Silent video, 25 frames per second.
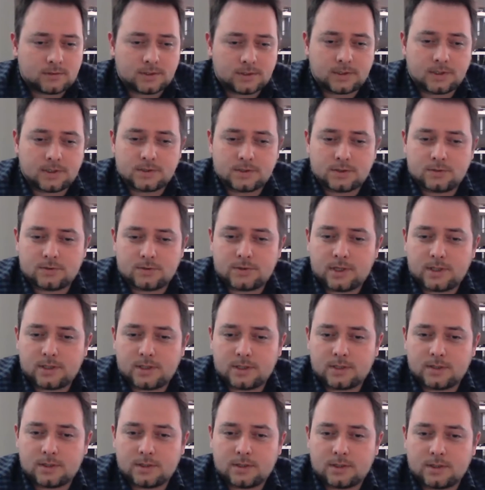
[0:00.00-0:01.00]
it is
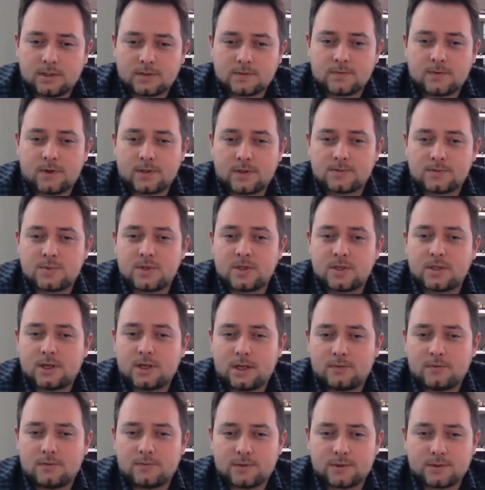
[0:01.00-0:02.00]
already has been
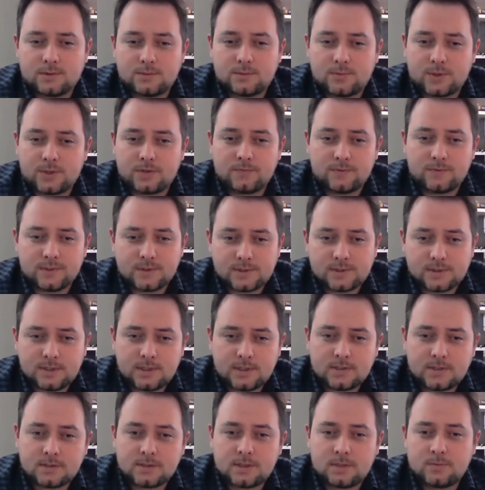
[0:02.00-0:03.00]
covered
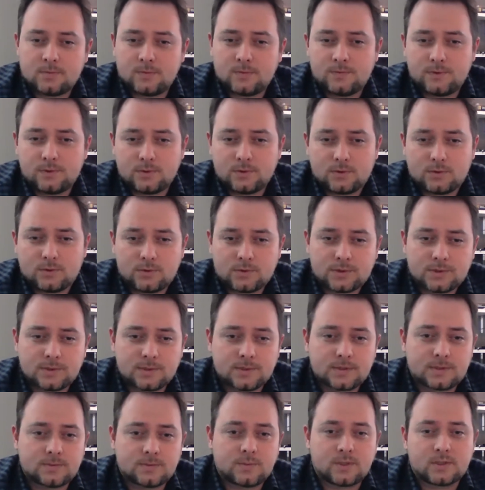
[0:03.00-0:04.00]
previously in some of your
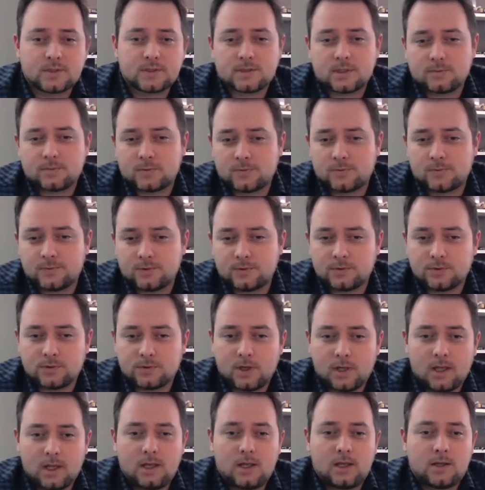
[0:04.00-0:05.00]
courses, but some of
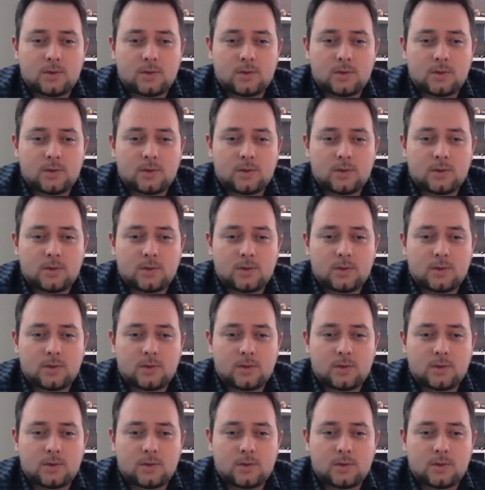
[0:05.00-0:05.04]
you